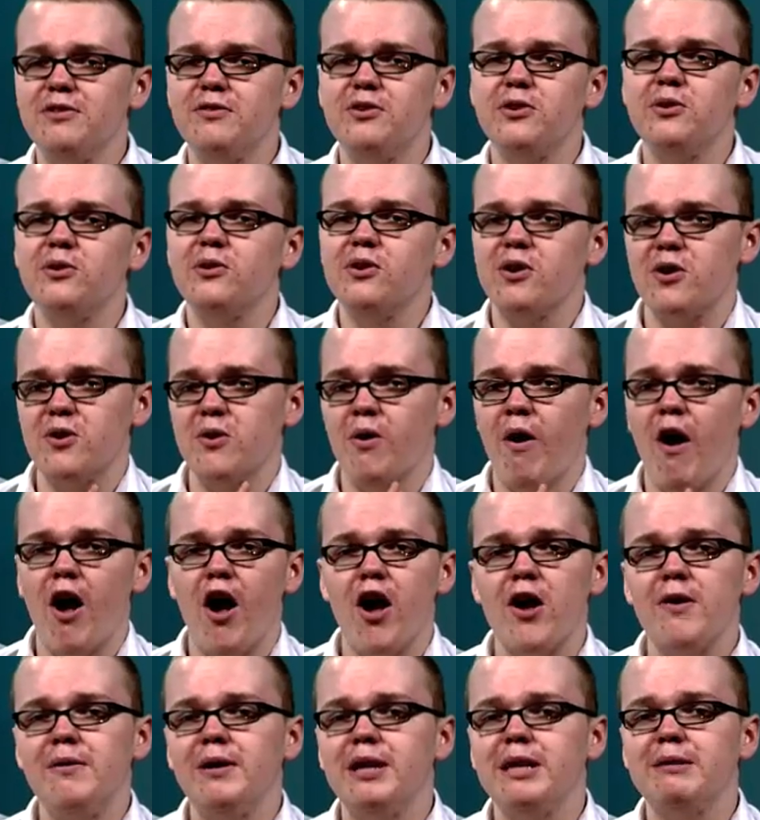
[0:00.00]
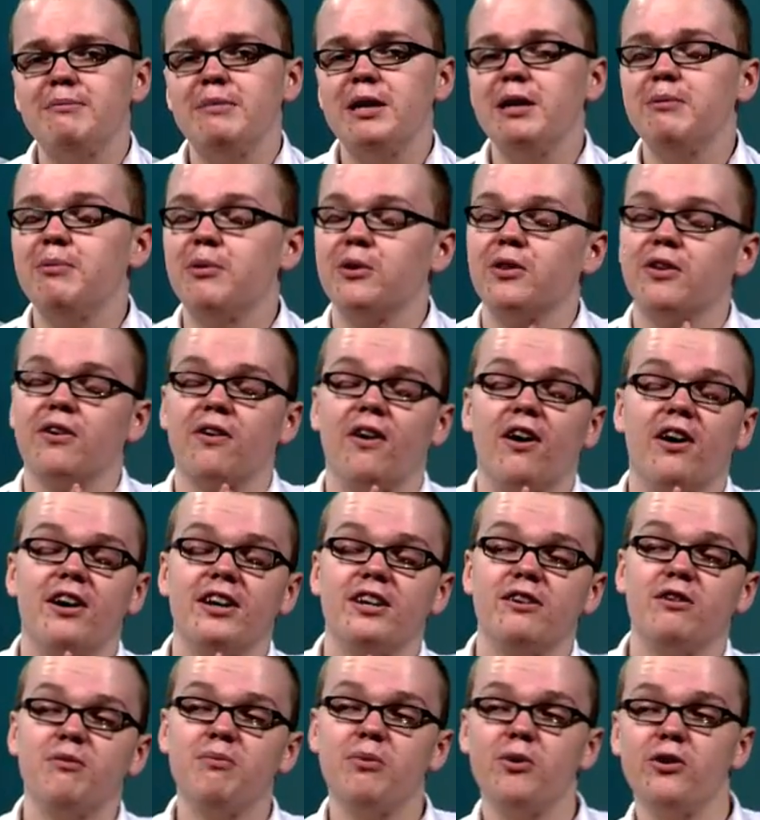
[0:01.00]
you know how many people there are here
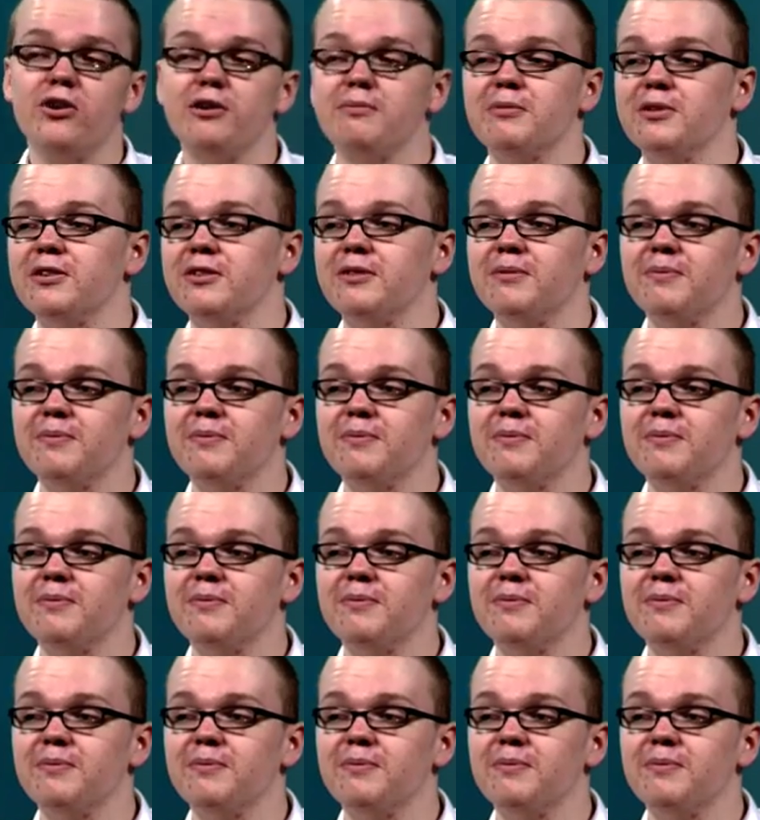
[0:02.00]
in Portsmouth?